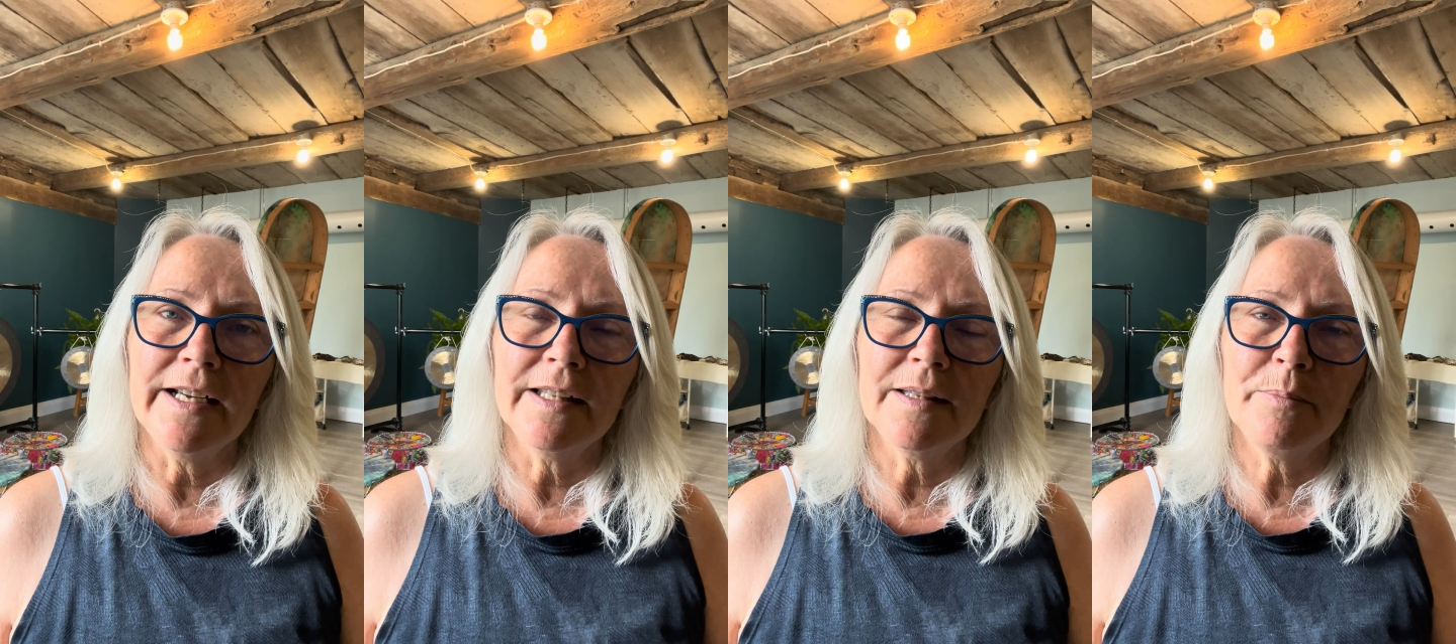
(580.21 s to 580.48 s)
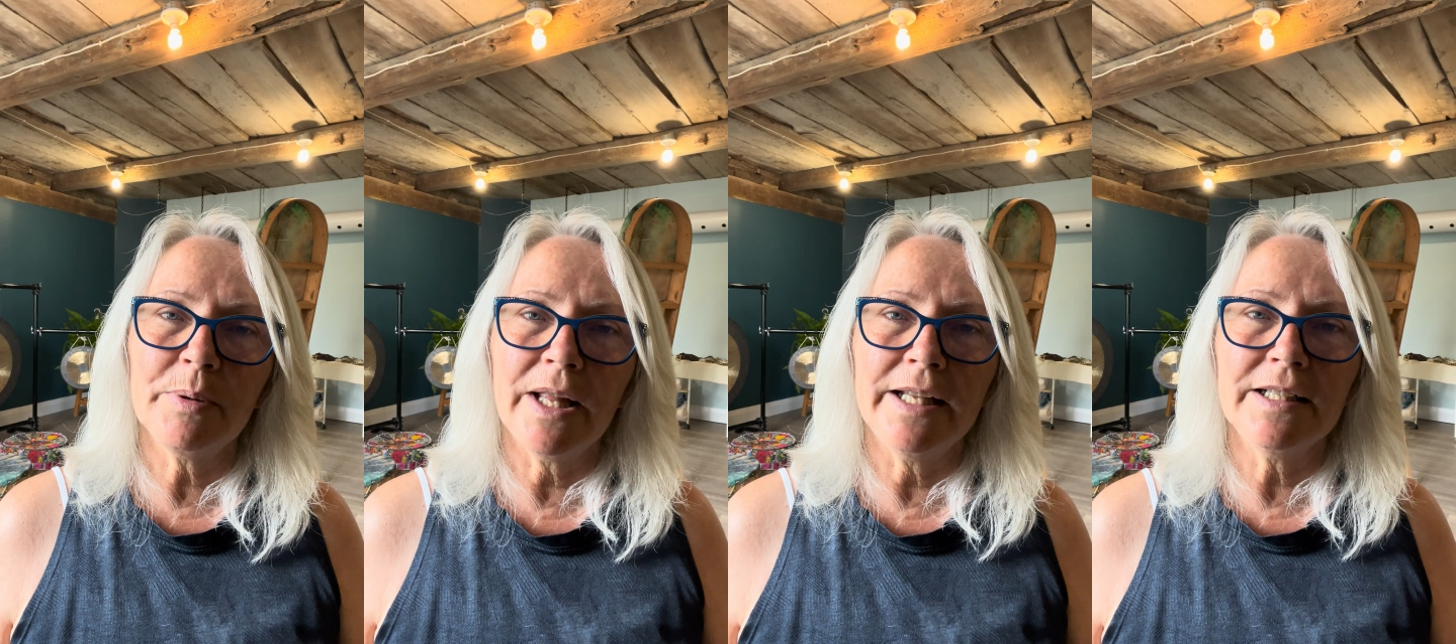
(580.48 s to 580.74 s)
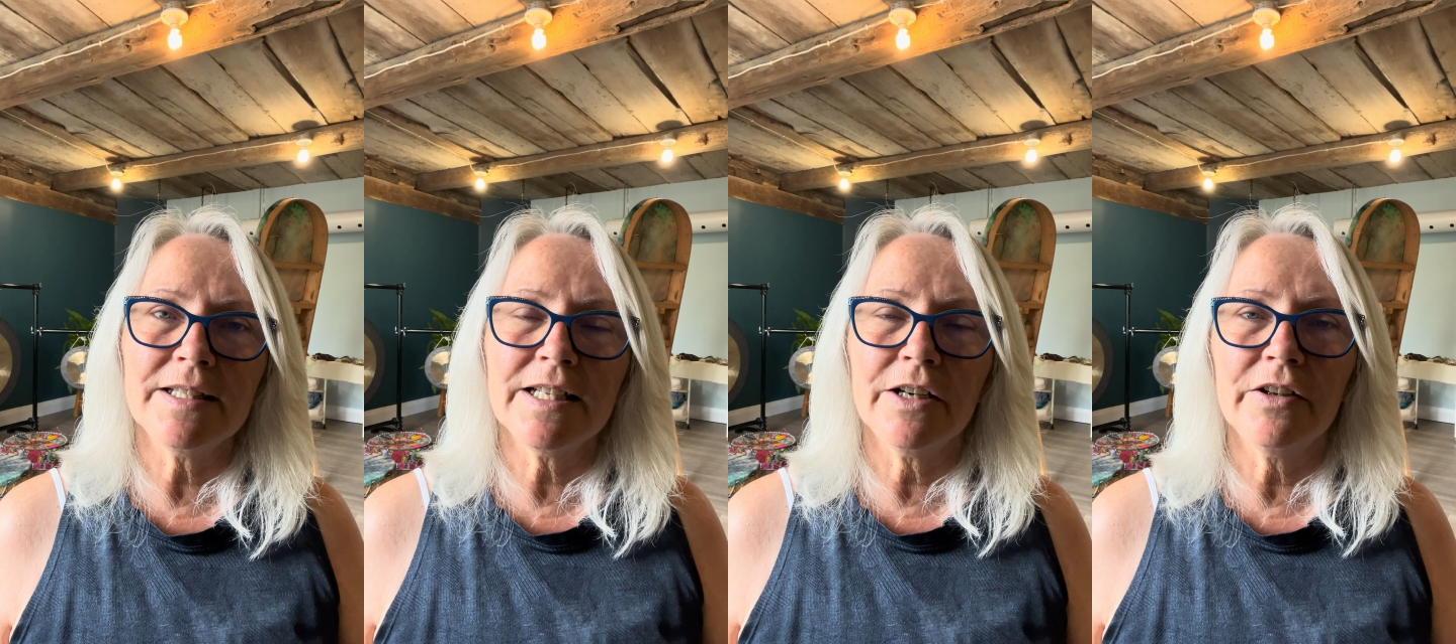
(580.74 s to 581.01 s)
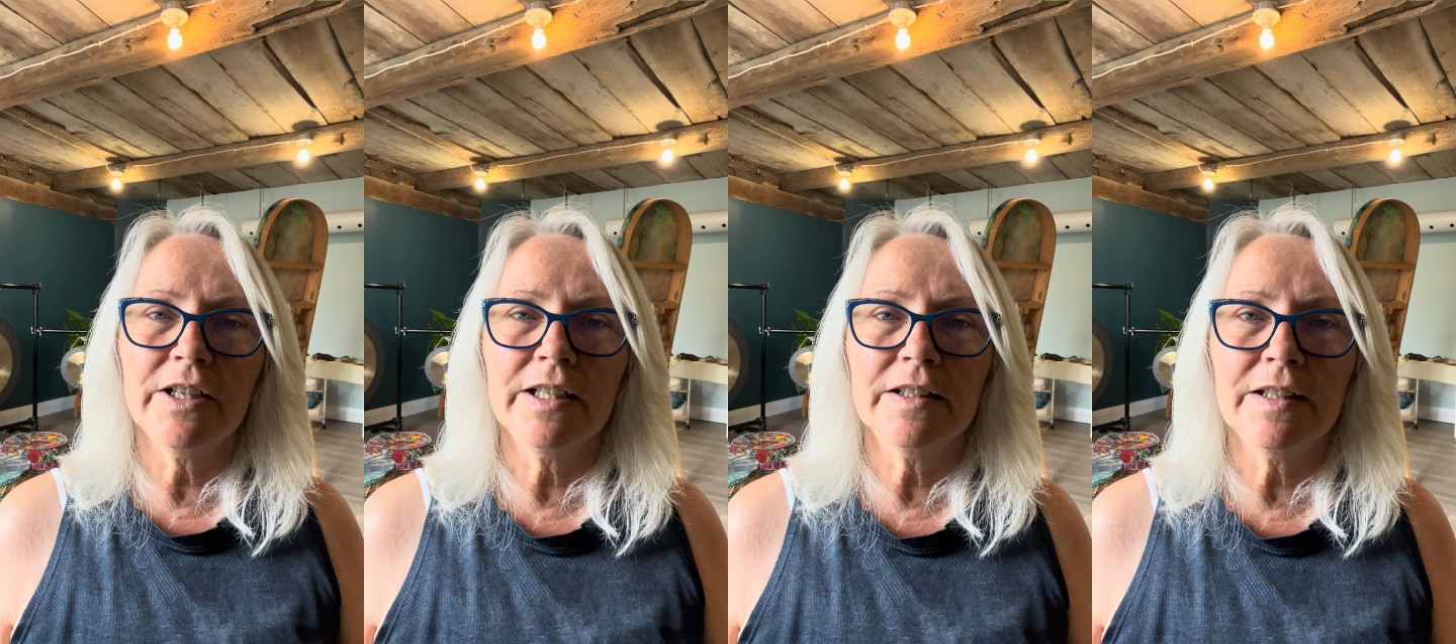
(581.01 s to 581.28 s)
the
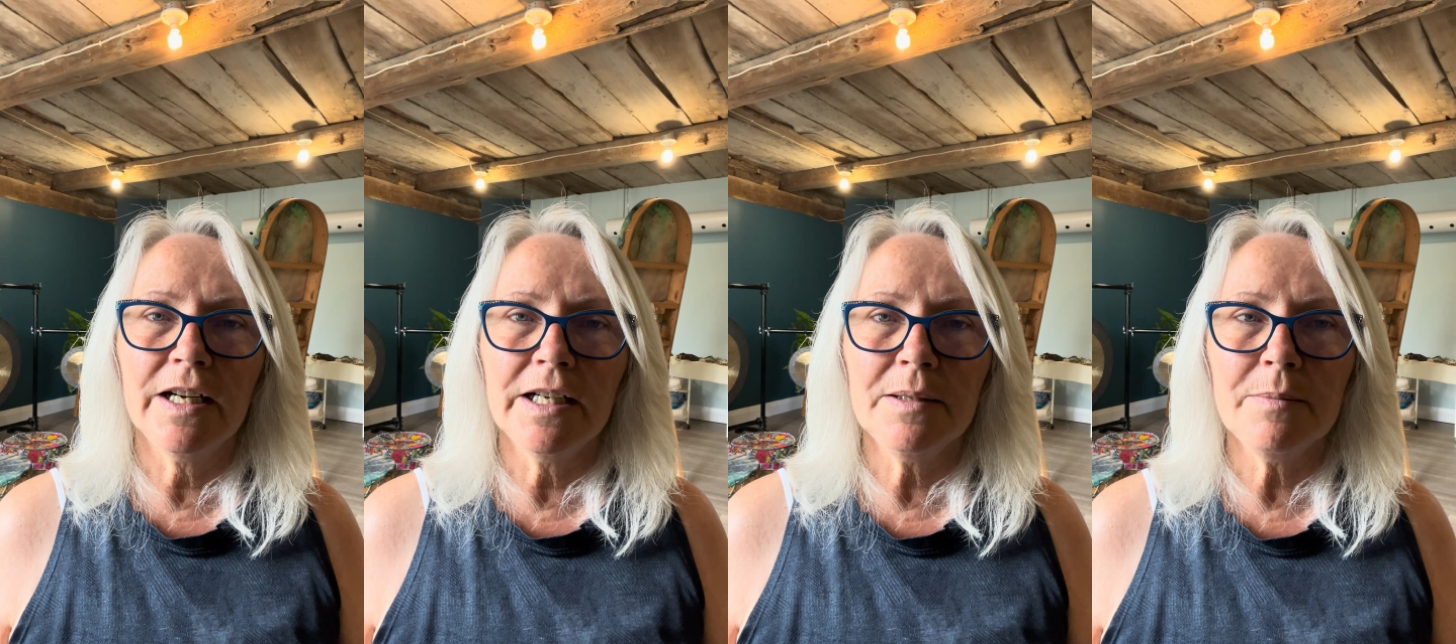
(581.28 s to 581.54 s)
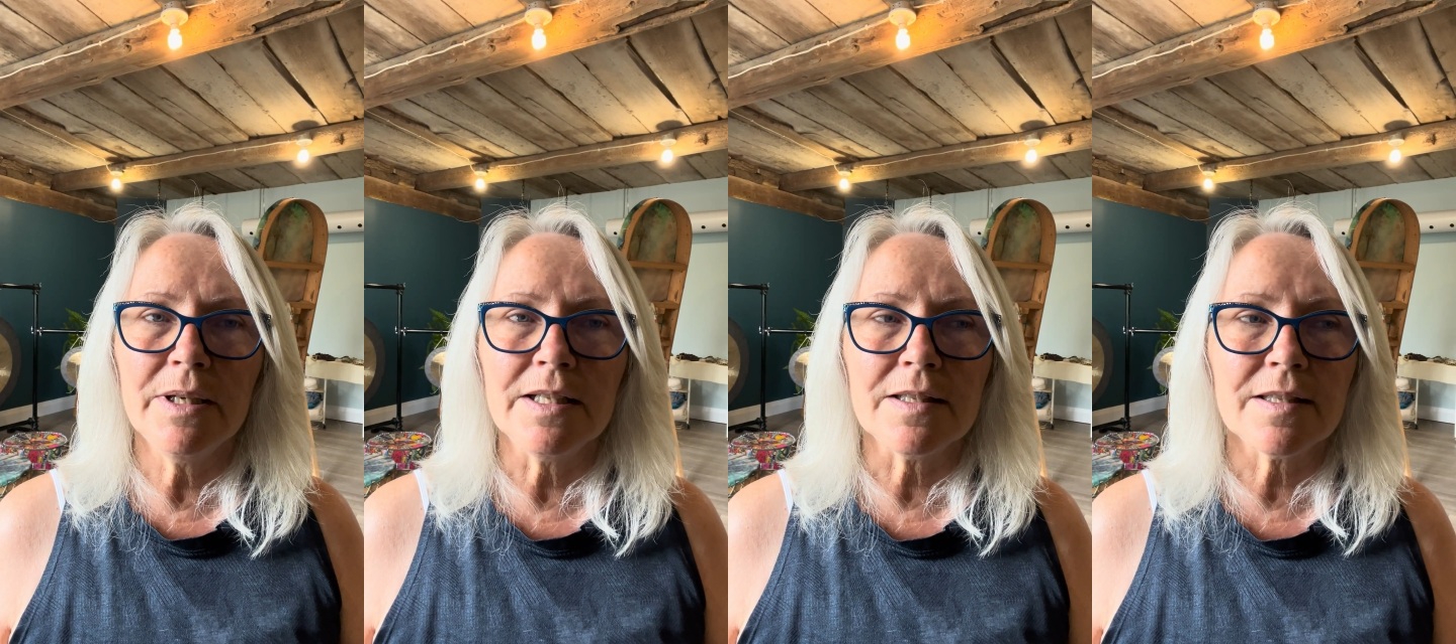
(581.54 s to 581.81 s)
planetary alignments.